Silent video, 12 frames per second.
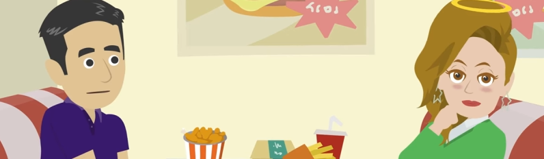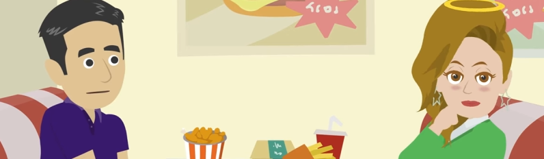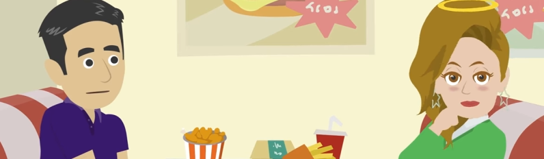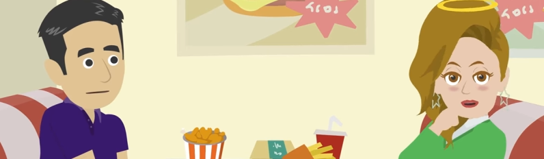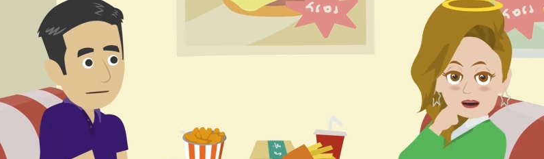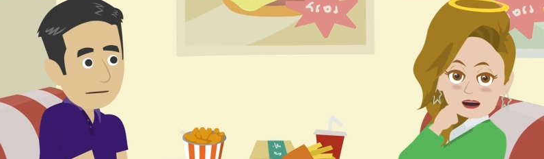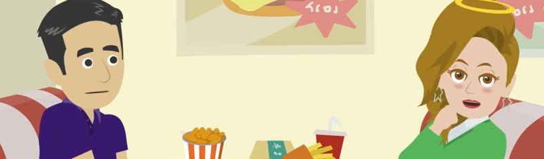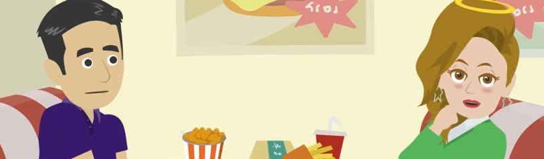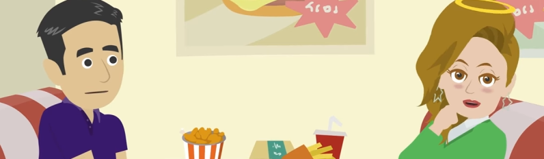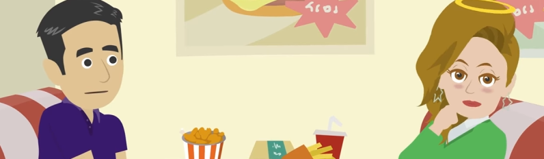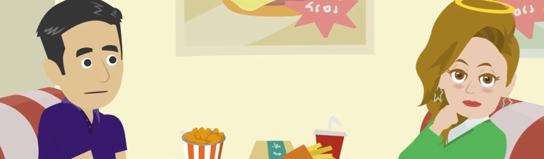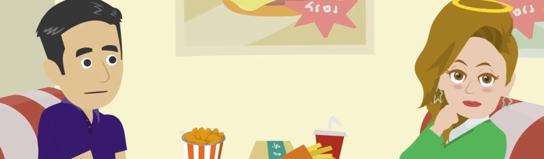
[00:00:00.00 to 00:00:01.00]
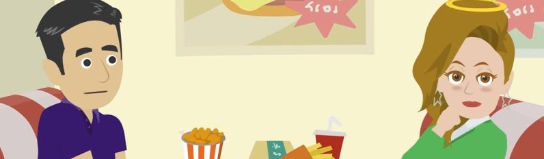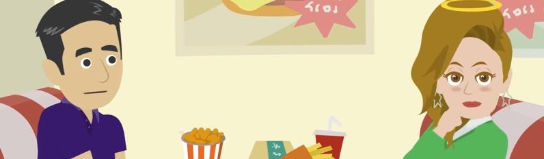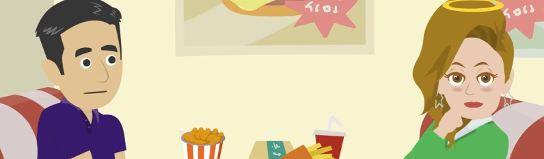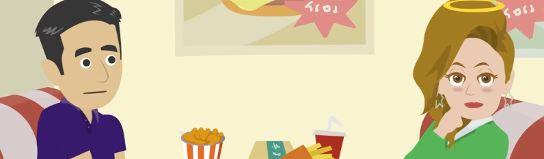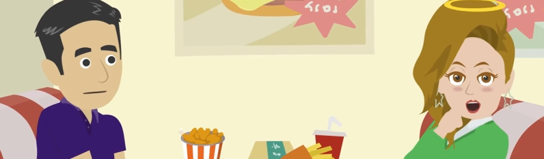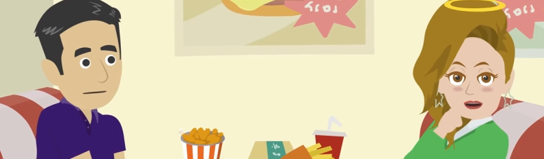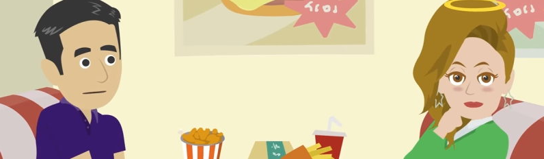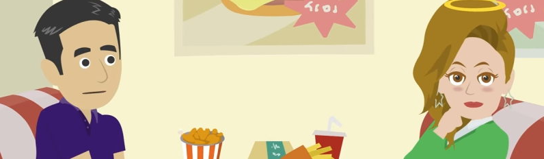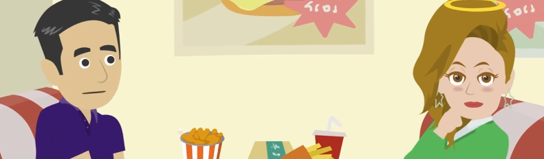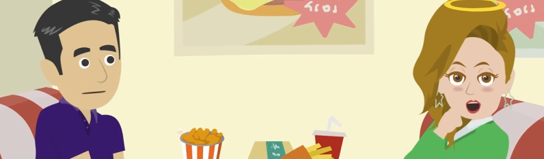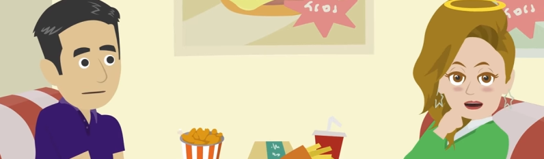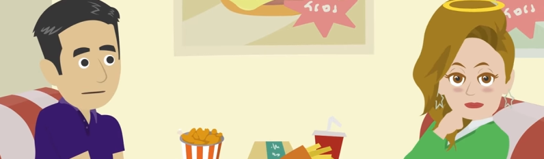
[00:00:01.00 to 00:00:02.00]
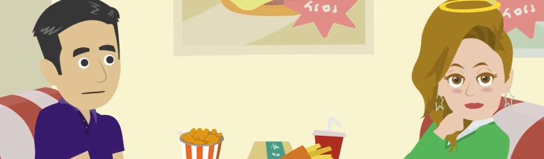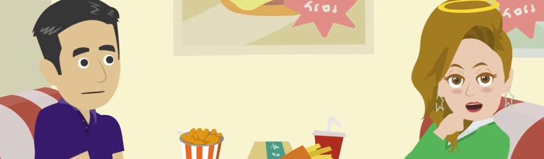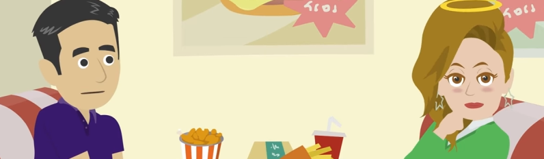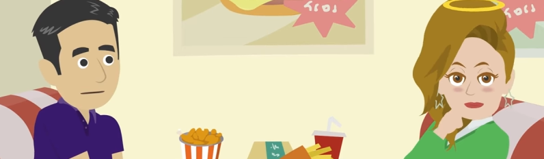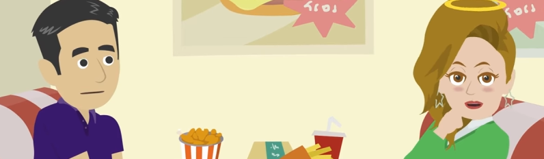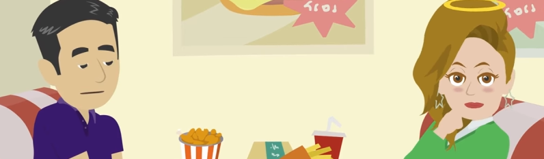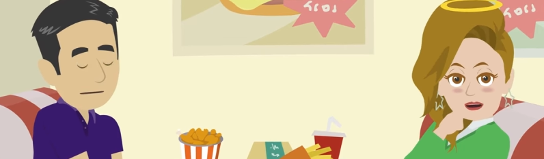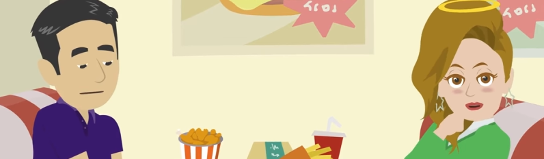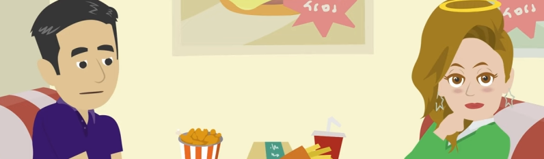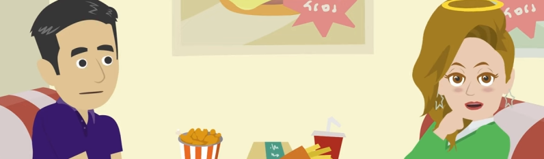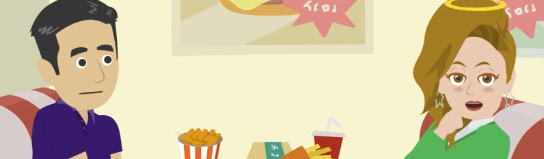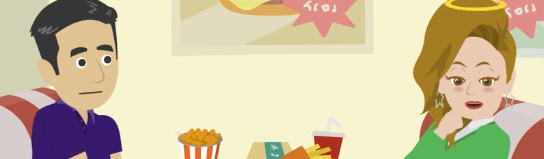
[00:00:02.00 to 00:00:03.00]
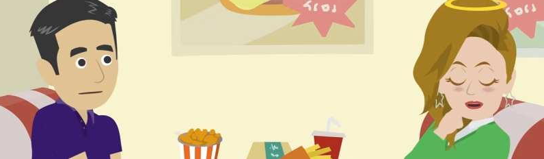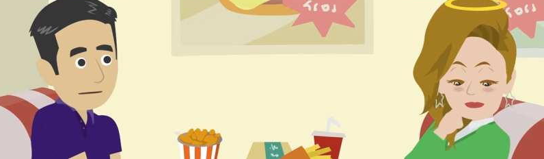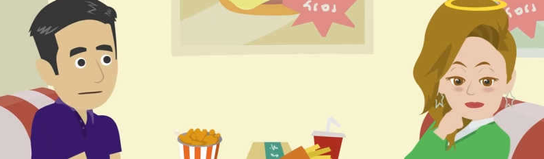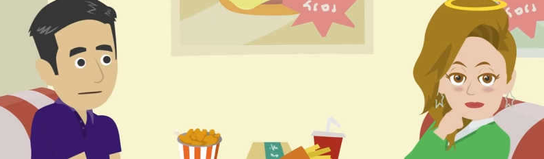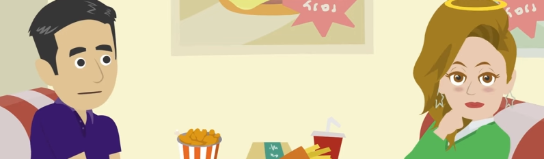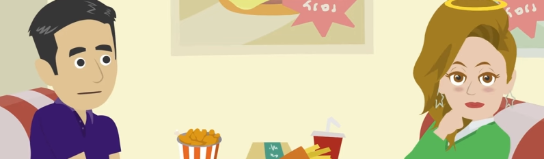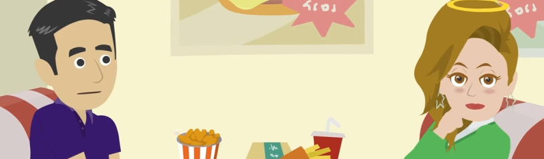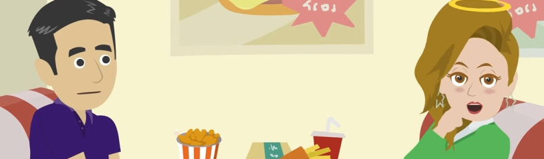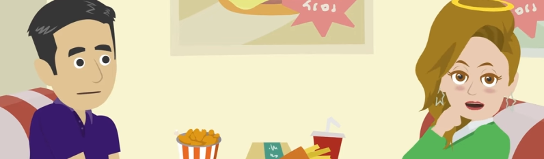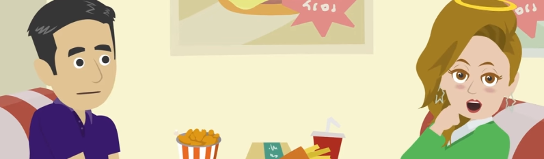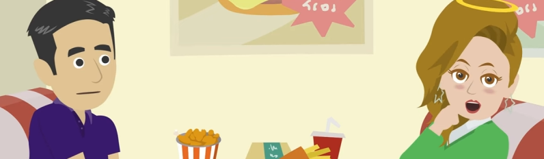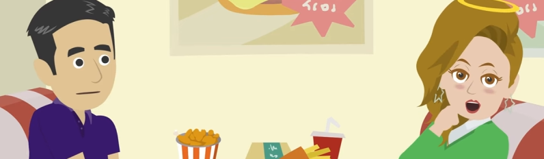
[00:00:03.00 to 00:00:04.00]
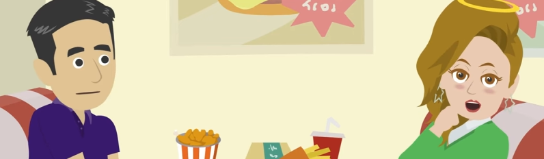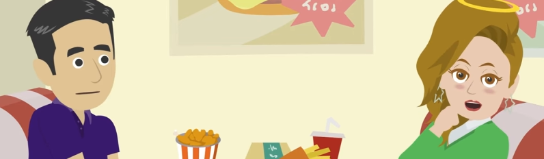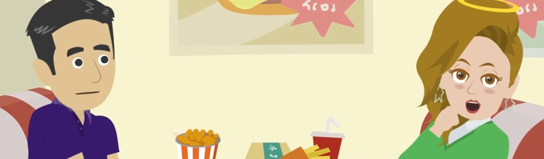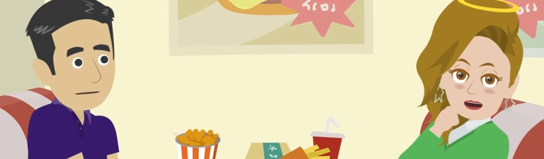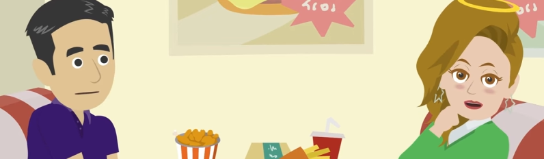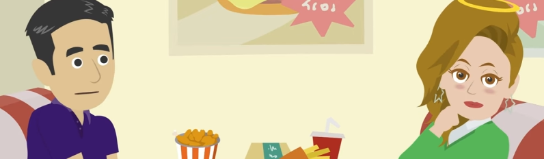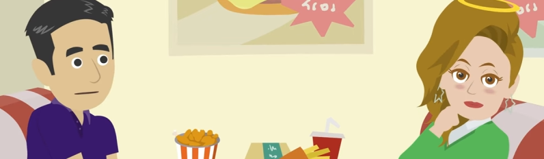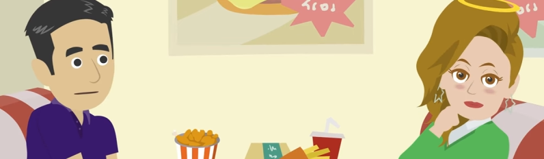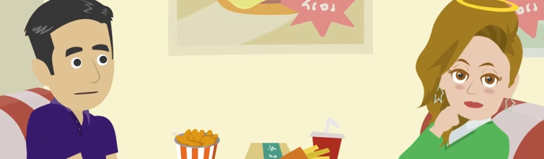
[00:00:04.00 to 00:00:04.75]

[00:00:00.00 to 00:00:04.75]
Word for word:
Speaker 1: to you that self-interest is real, what we mean is,